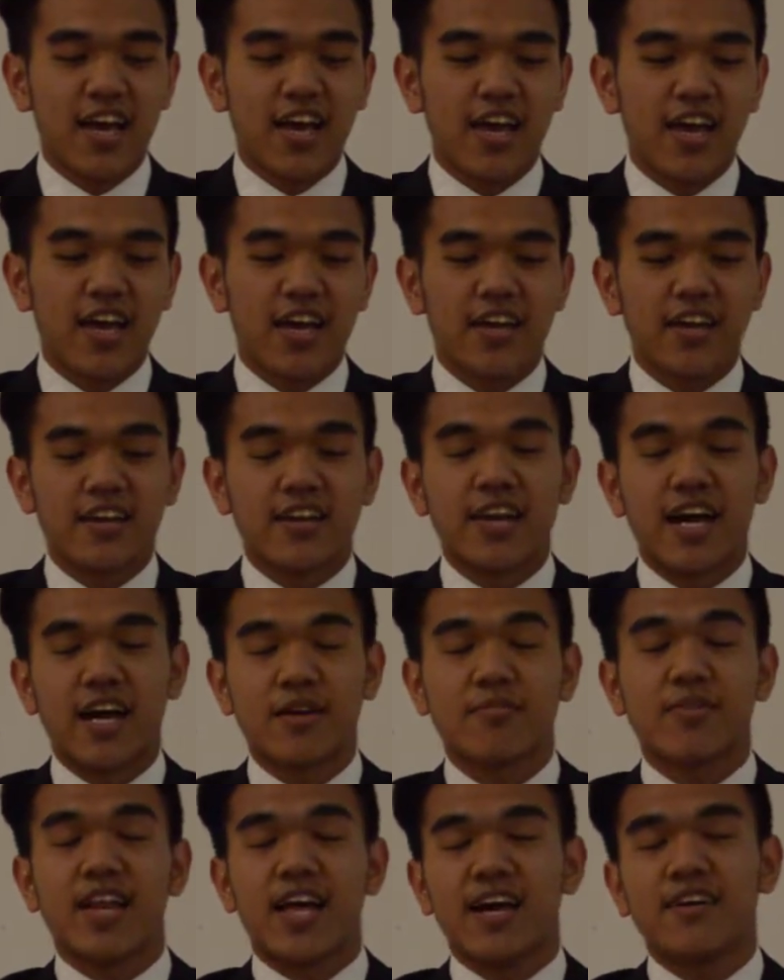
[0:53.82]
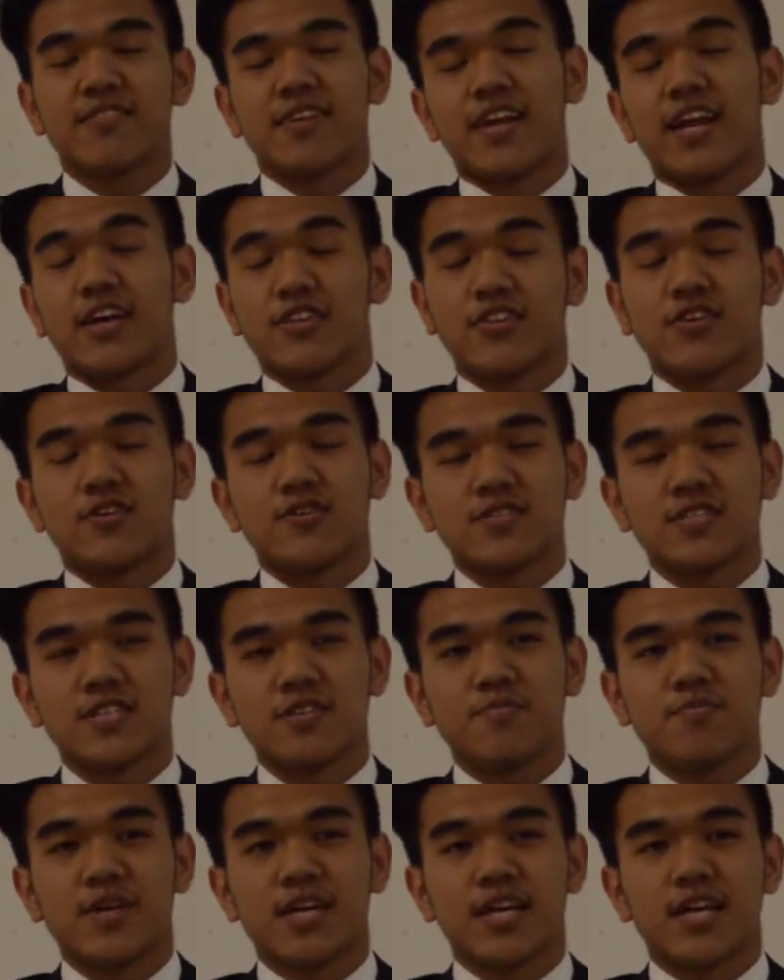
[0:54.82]
and I'm glad that I chose
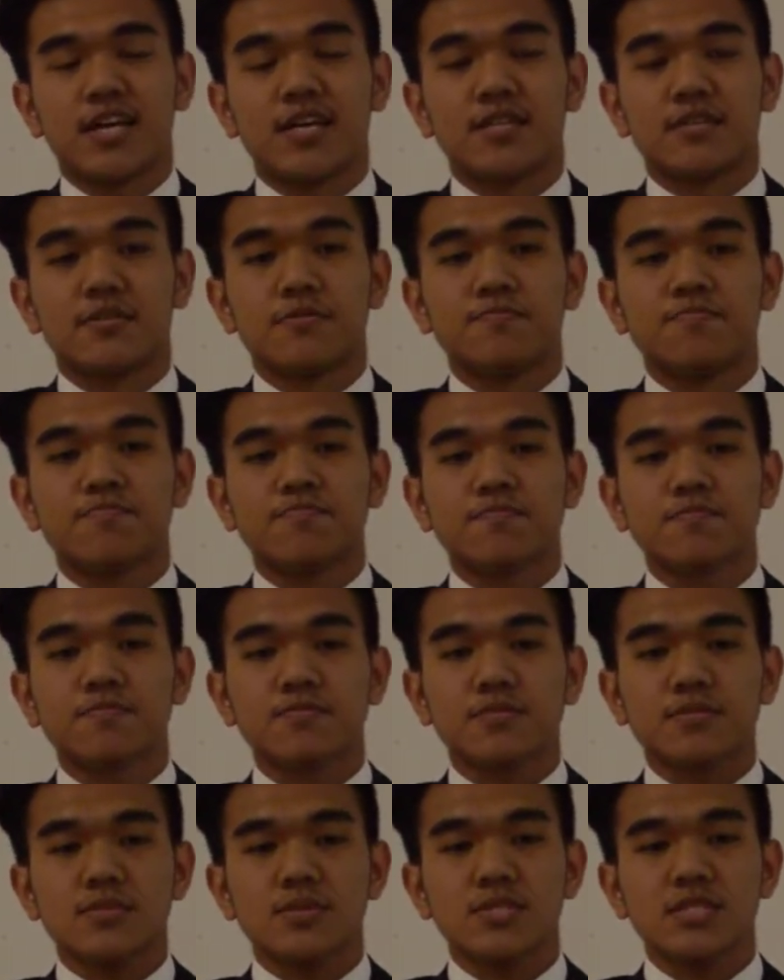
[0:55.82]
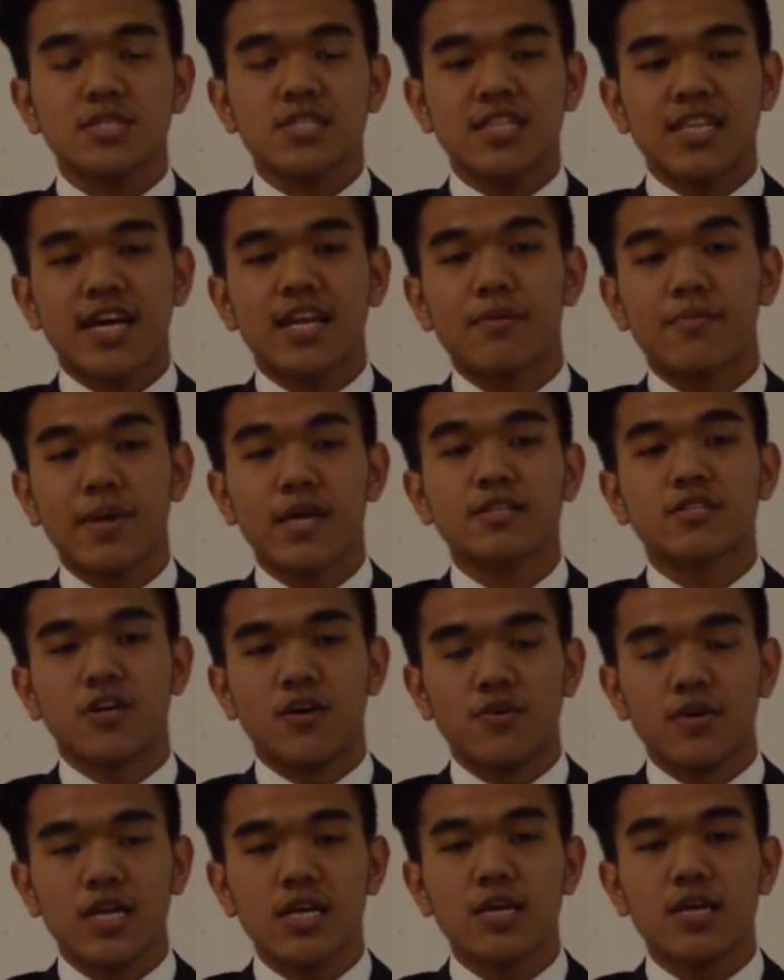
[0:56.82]
it because that I picked
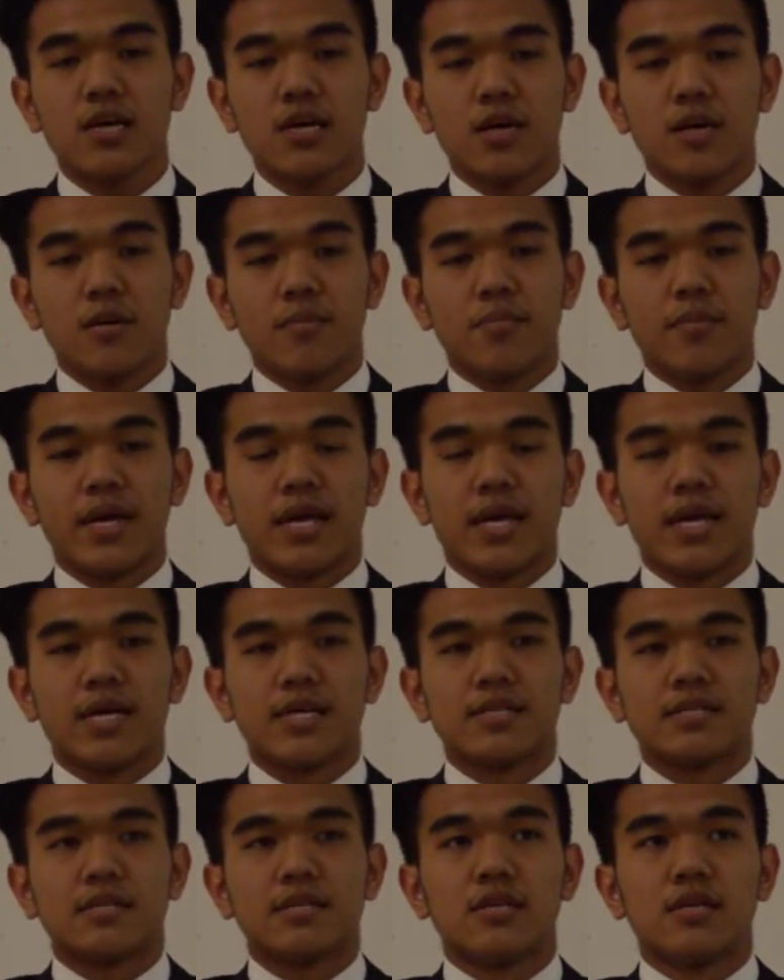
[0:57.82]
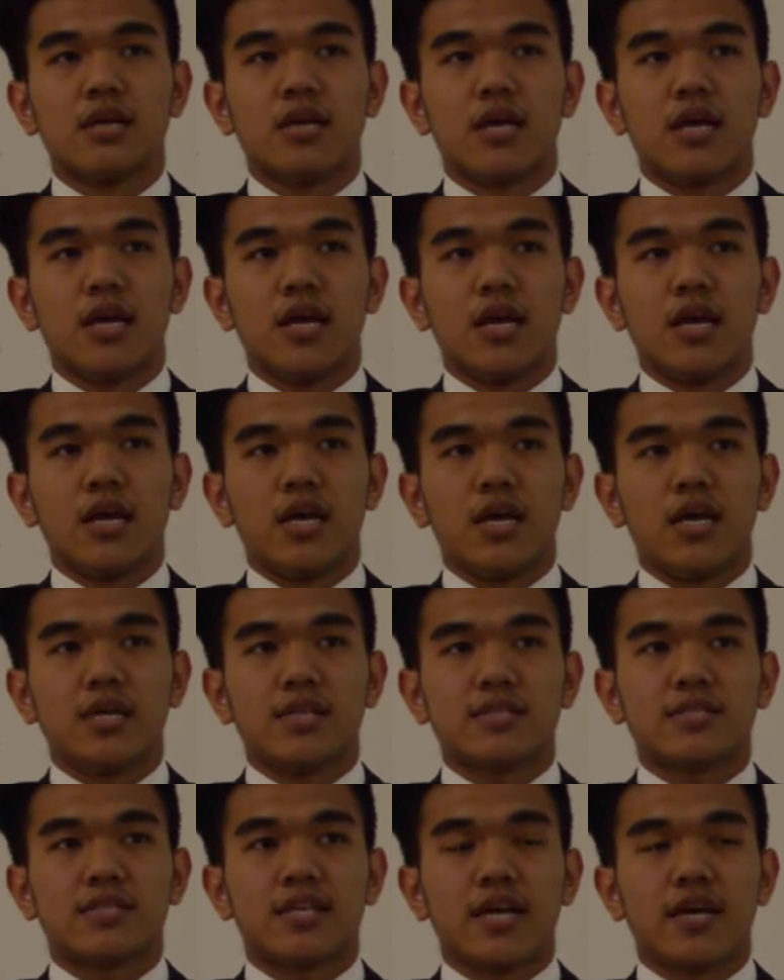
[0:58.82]
Tony because it
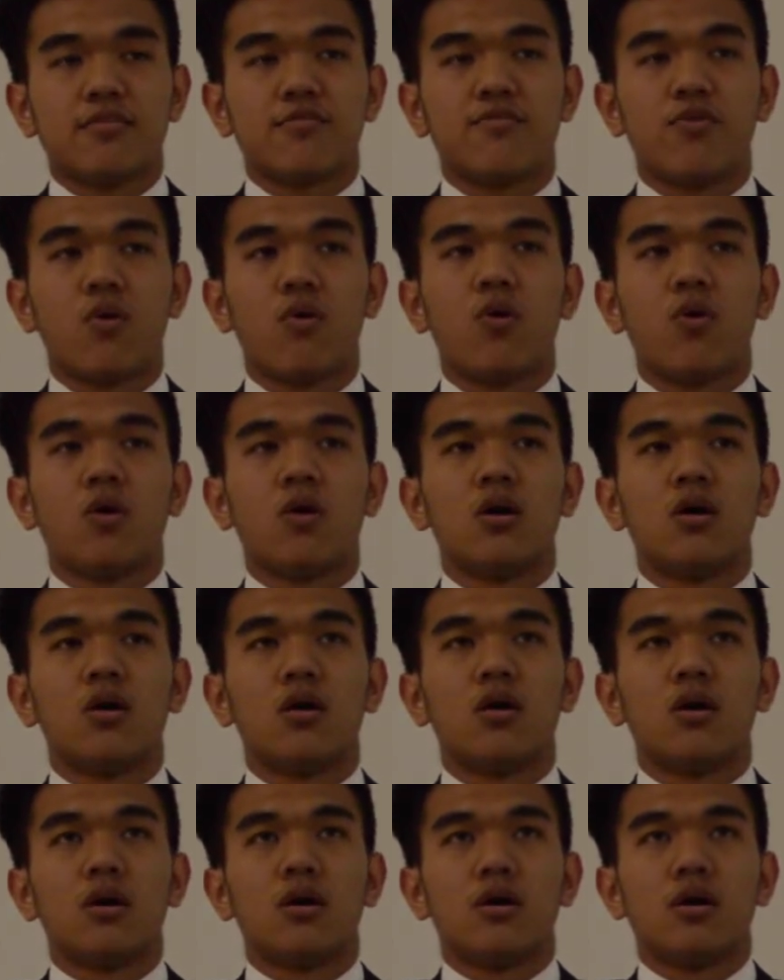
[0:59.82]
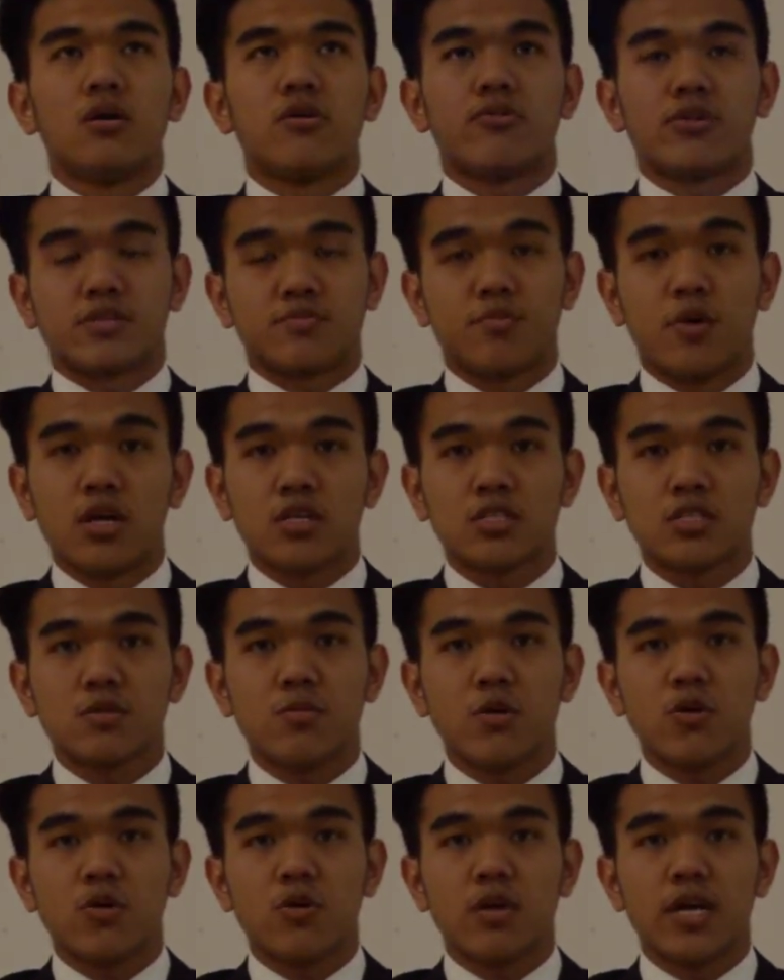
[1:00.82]
stands for
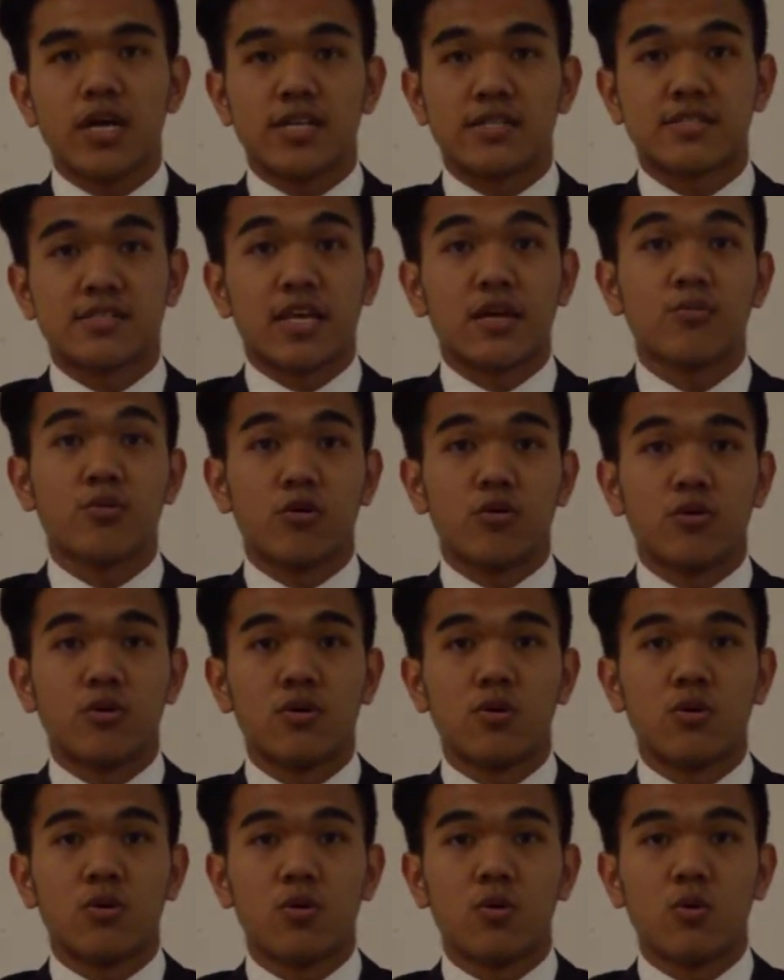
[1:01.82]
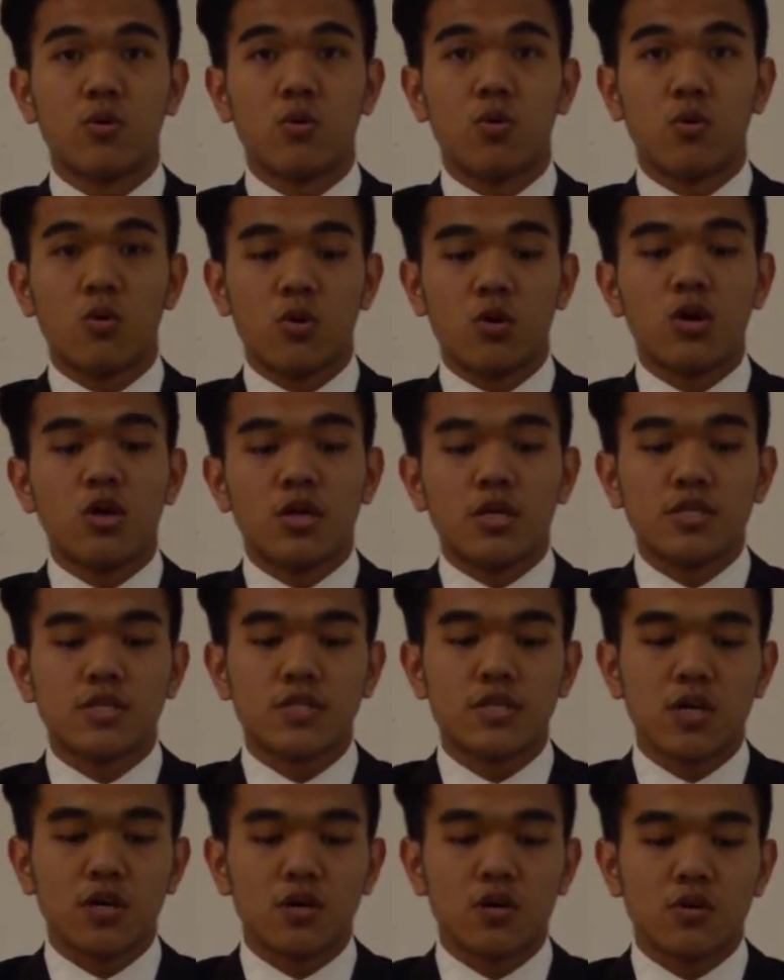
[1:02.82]
responsible and stable.
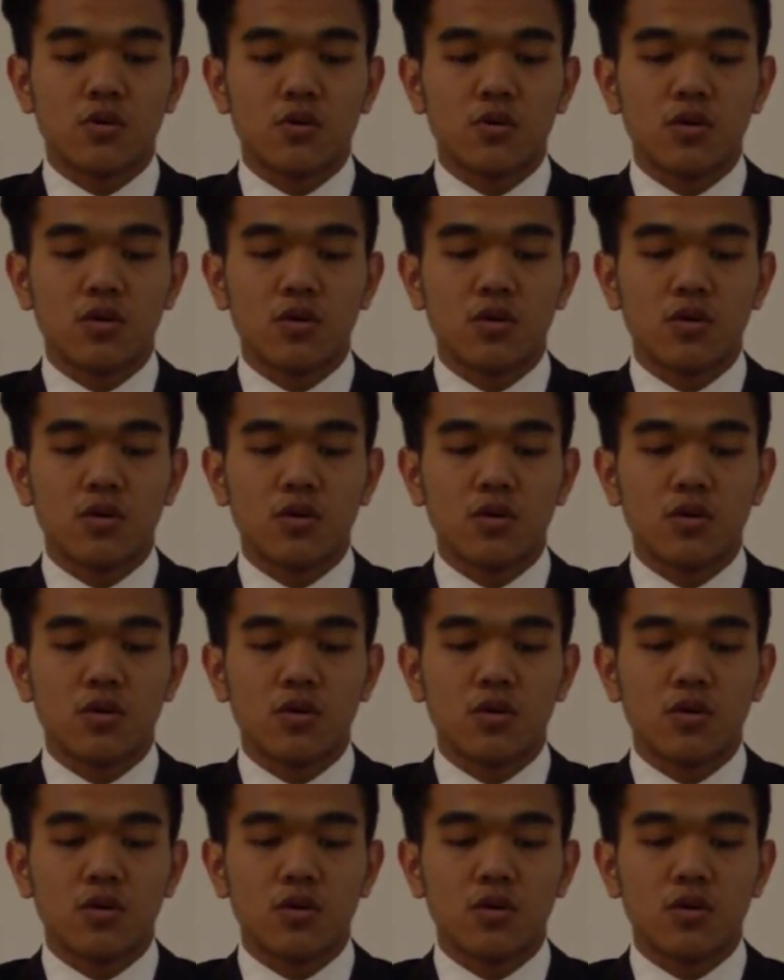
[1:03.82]
So,